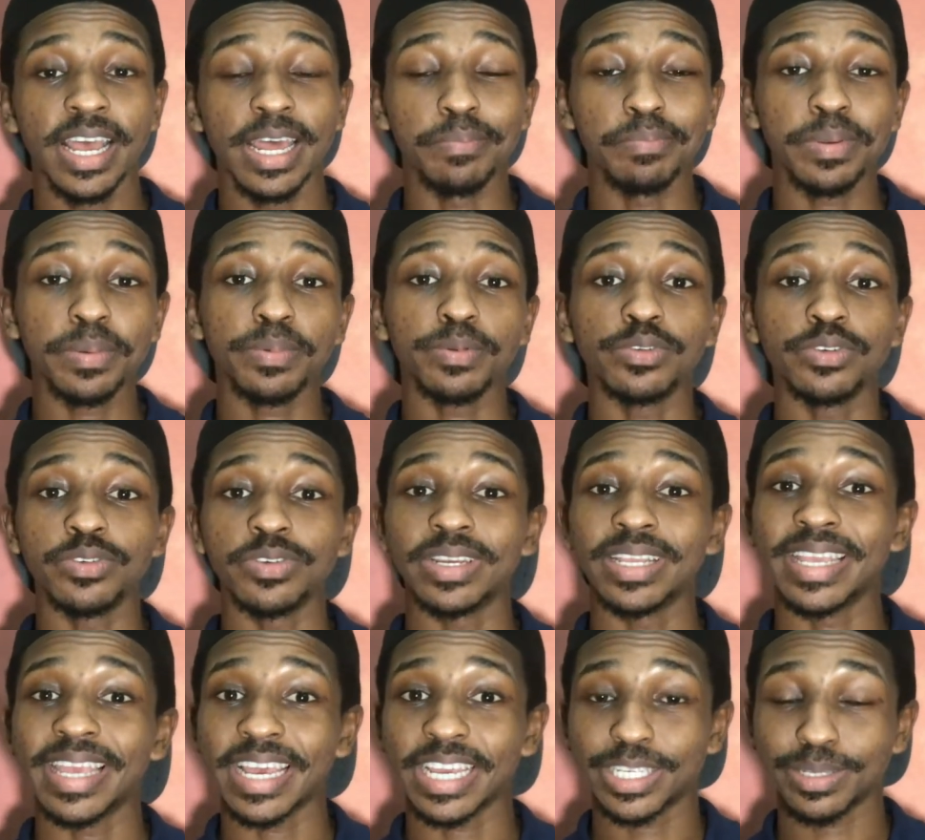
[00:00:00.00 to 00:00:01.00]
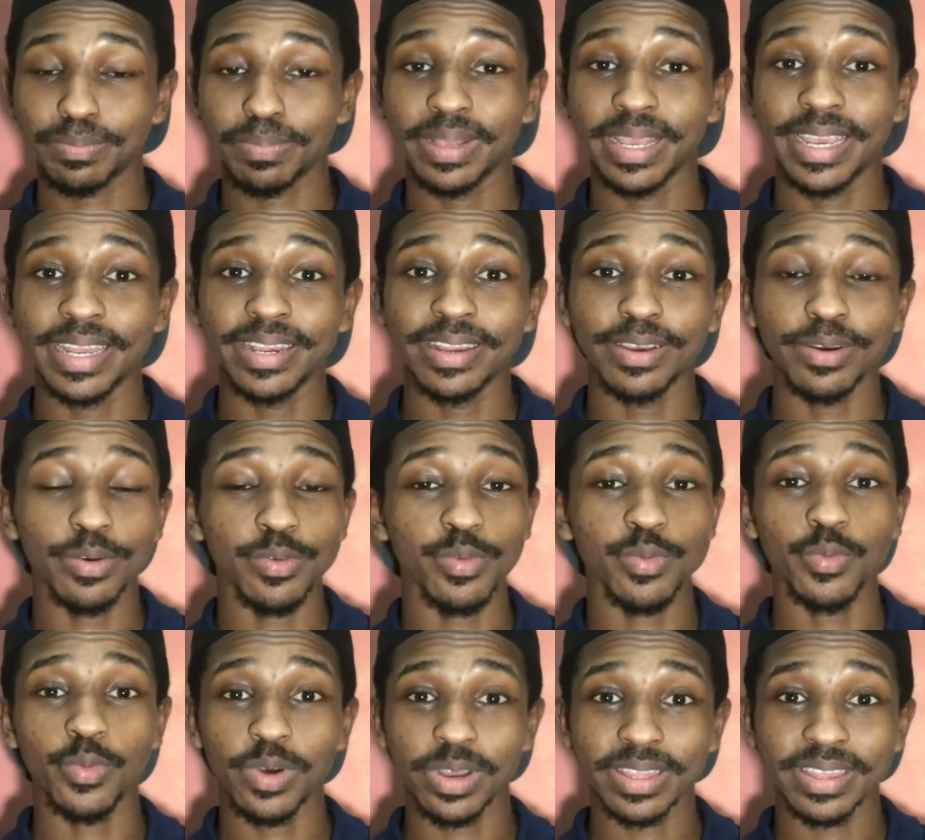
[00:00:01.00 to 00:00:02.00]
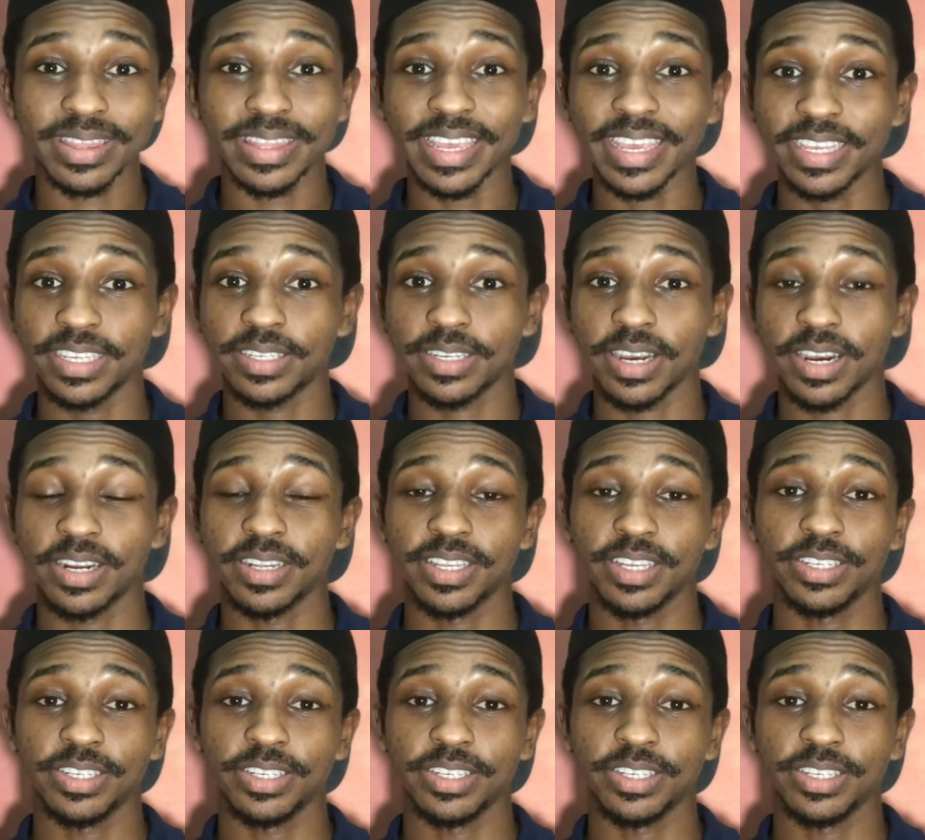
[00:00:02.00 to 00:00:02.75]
And people don't really explain what things are.